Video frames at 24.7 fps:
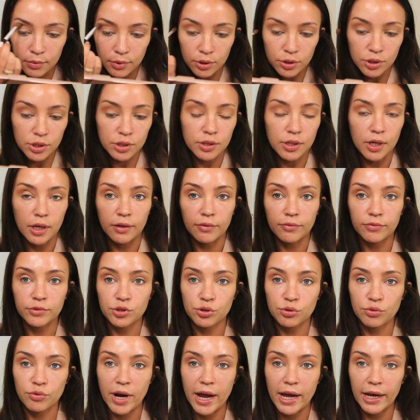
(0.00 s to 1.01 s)
and just kind of
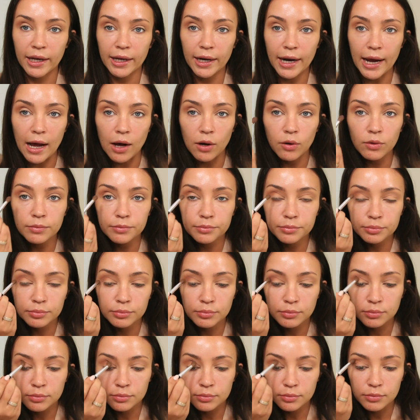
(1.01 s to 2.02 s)
drag it out.
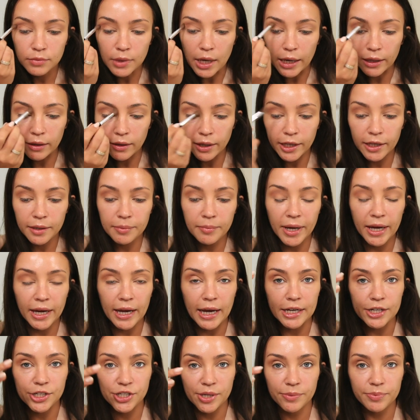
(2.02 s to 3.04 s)
I like my
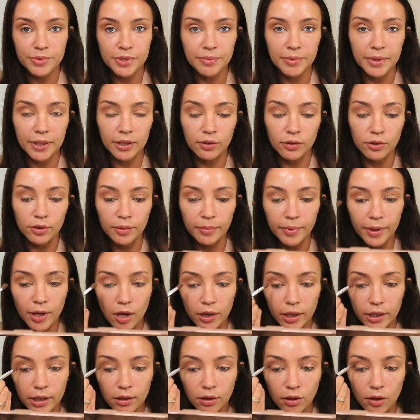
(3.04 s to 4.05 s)
eye shape to be a little bit
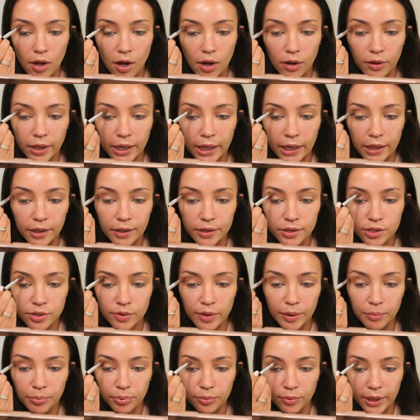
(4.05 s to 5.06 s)
elongated, so
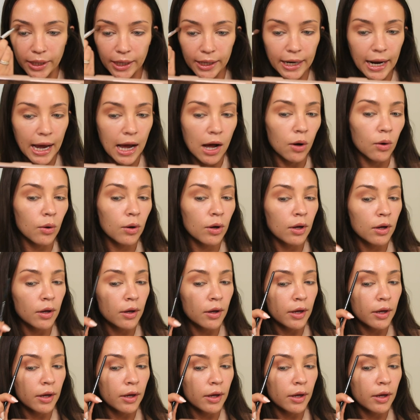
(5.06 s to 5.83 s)
I bring it out